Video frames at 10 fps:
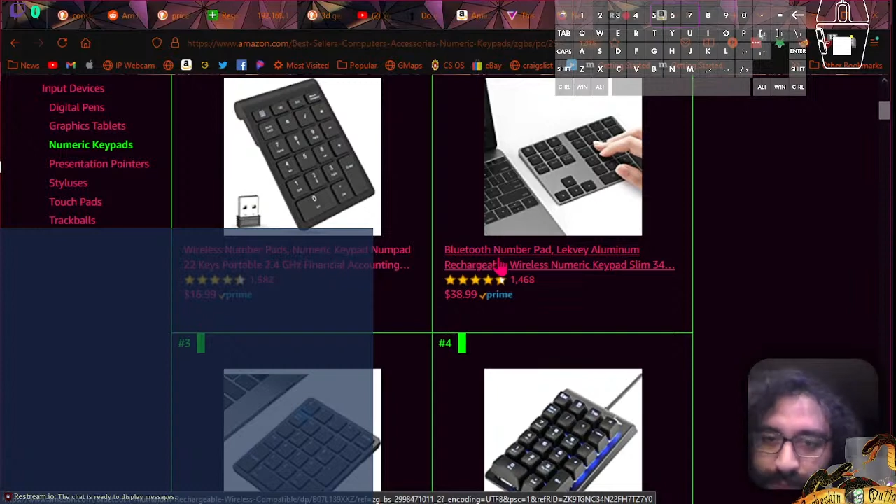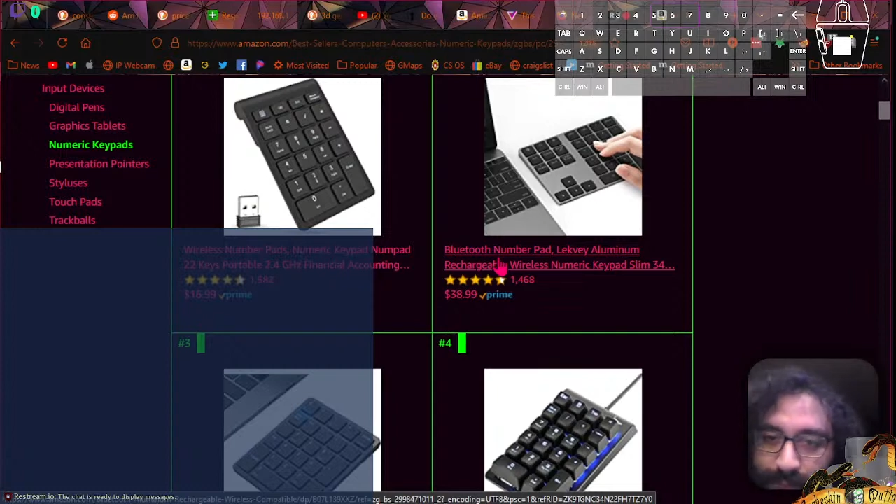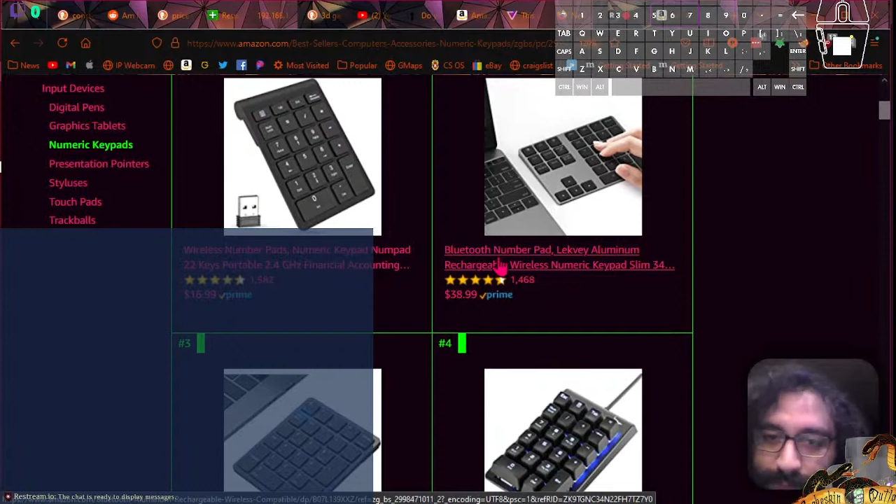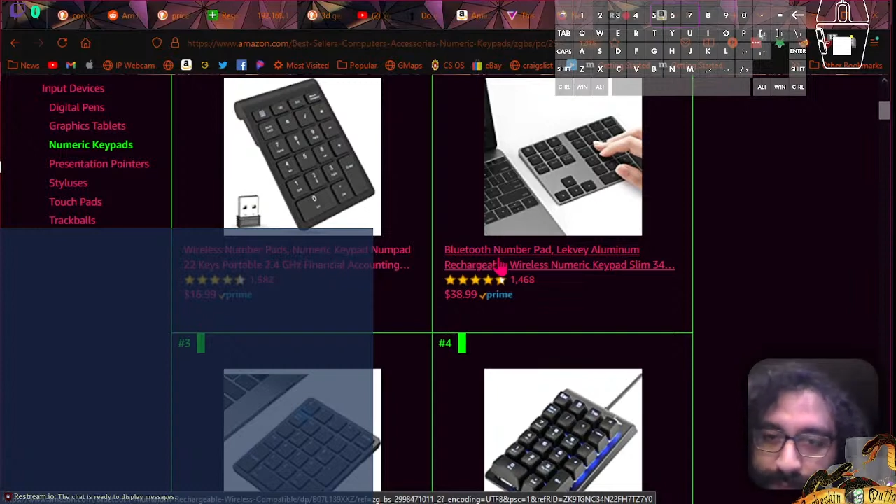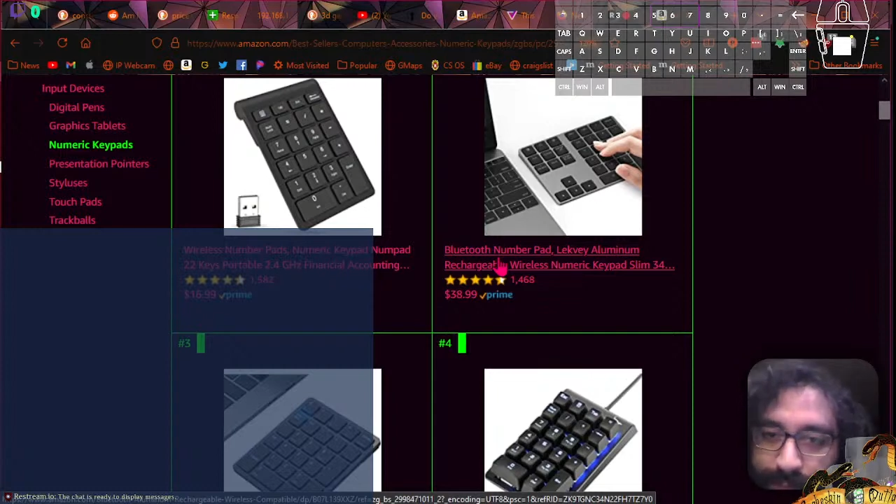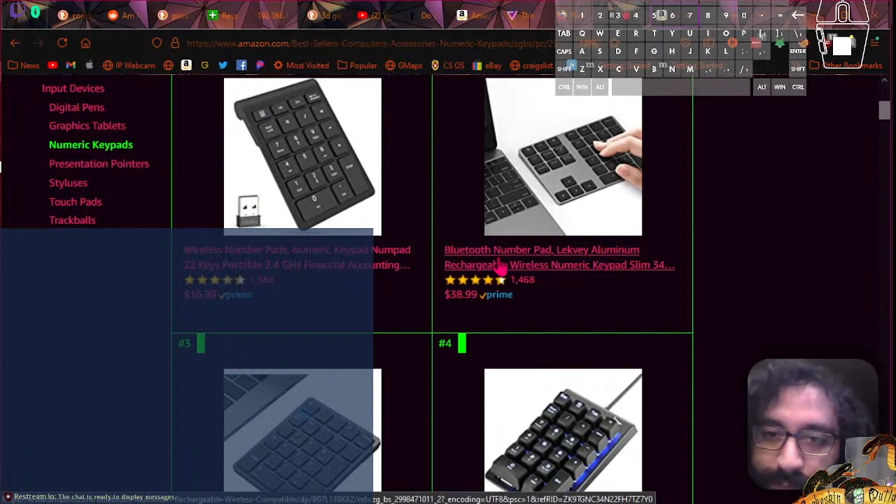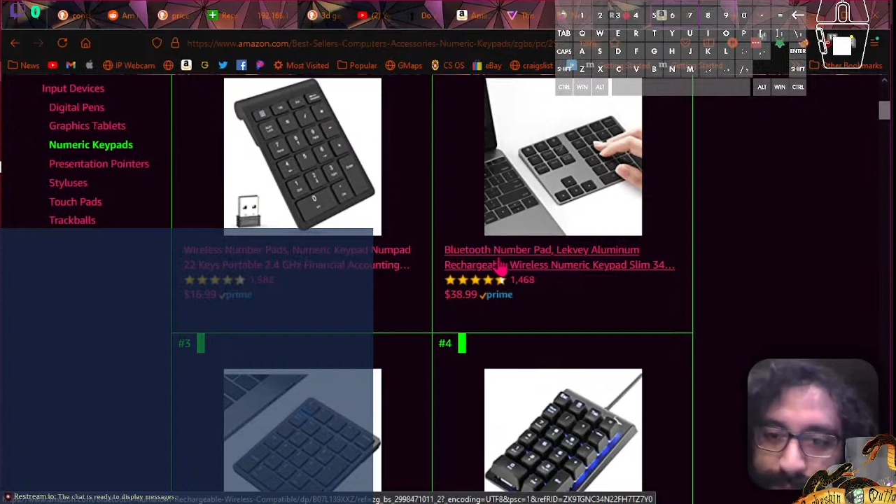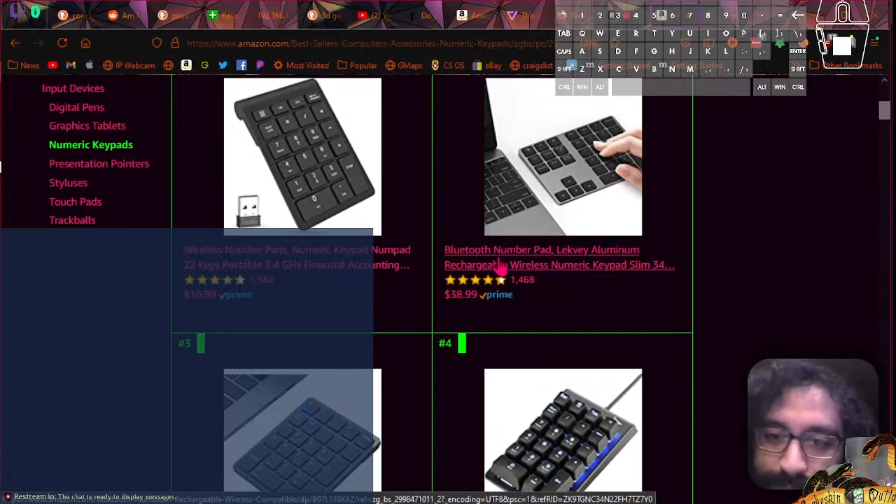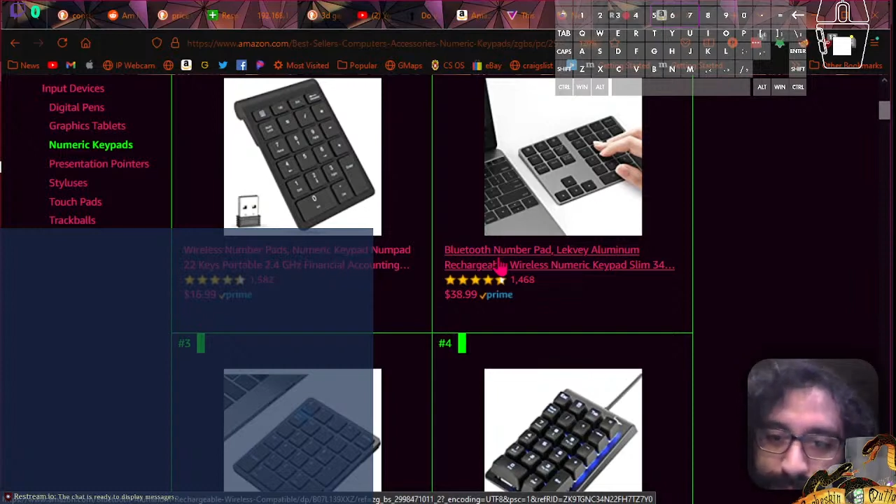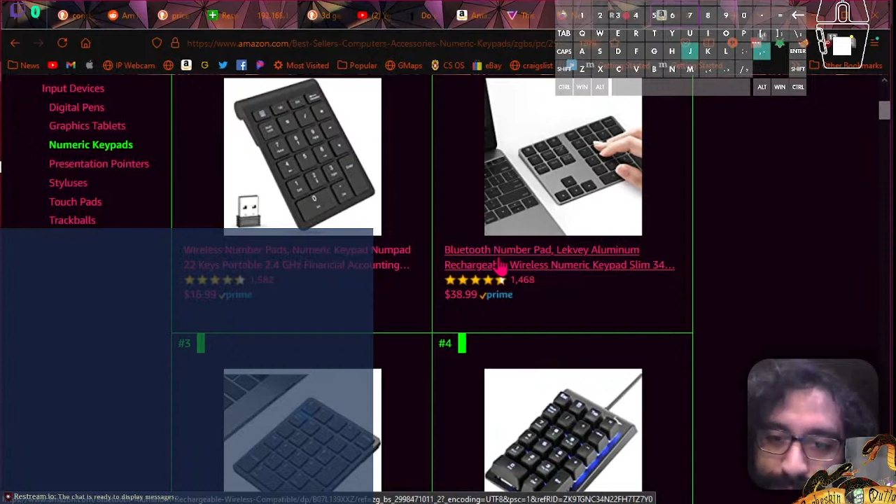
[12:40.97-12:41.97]
actually had a
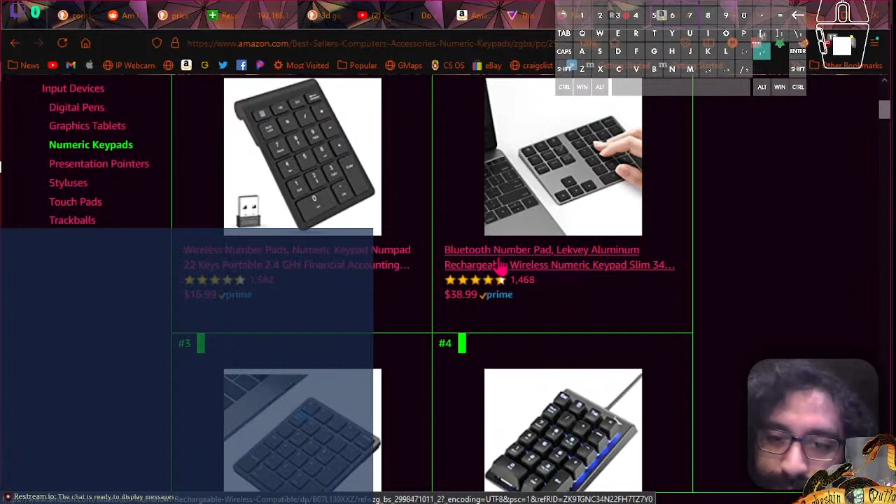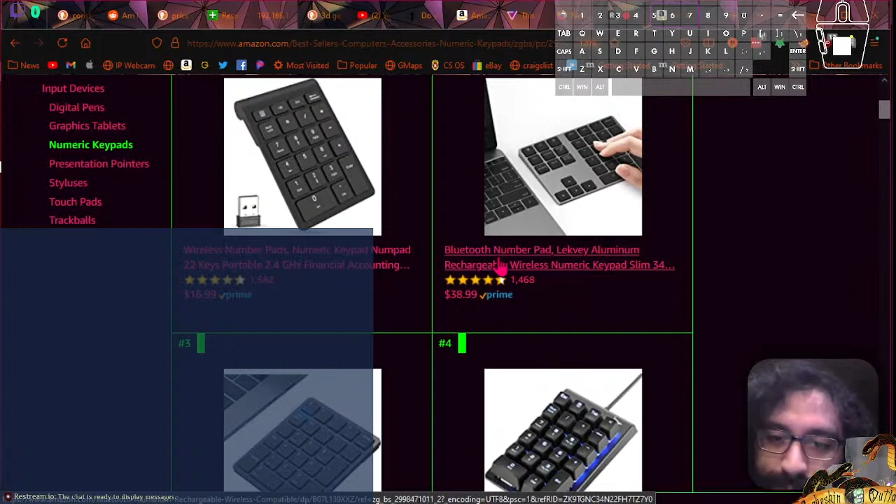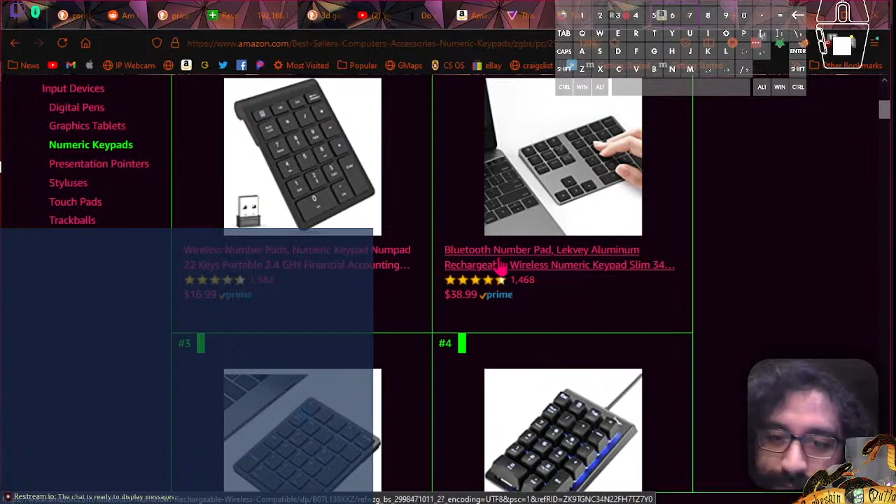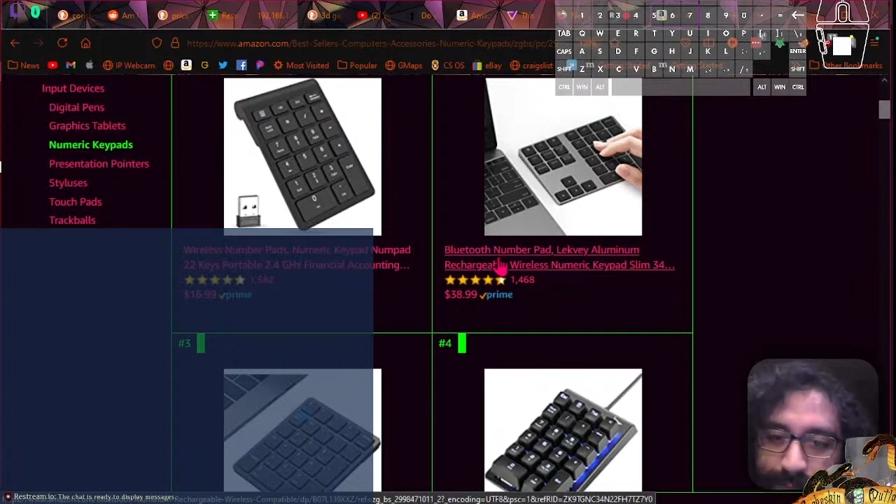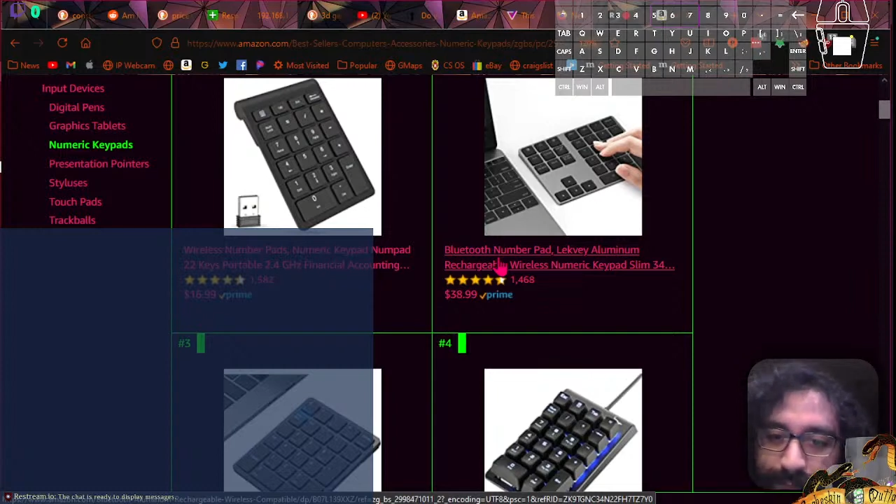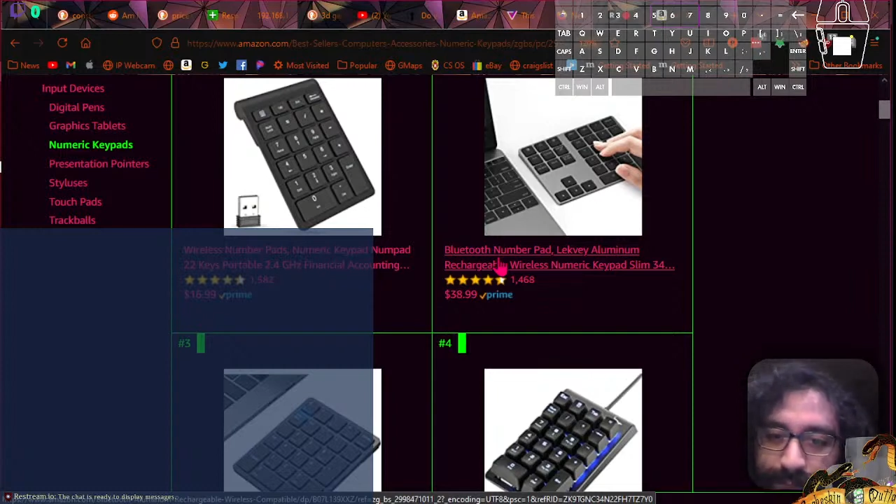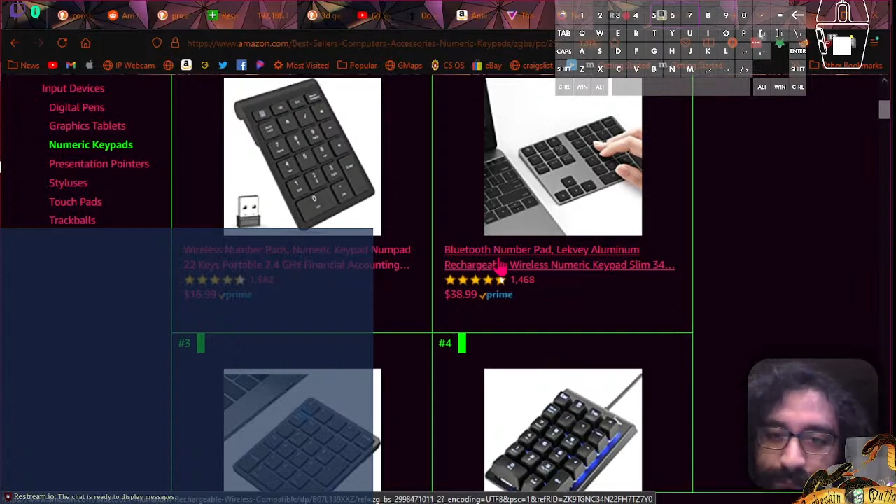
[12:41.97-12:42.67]
big impact.